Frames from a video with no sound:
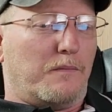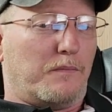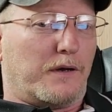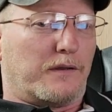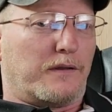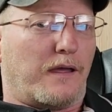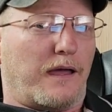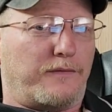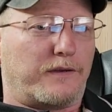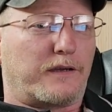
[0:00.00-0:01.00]
But
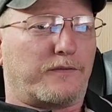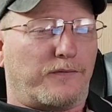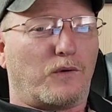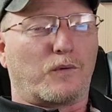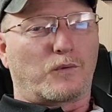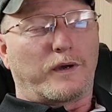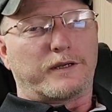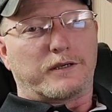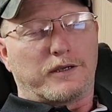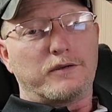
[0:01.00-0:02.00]
having a forward
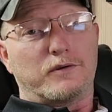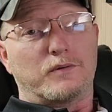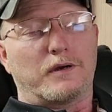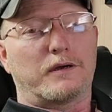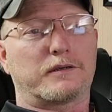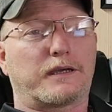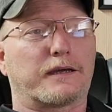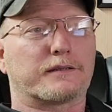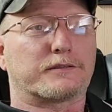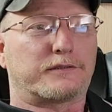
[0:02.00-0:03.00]
weighted cue
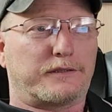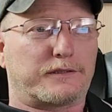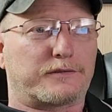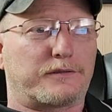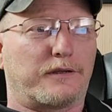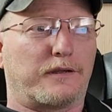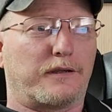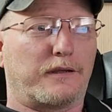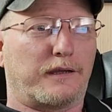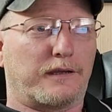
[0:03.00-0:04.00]
can assist
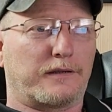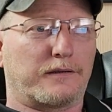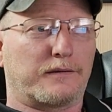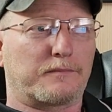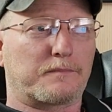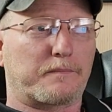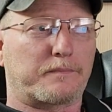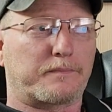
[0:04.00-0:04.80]
in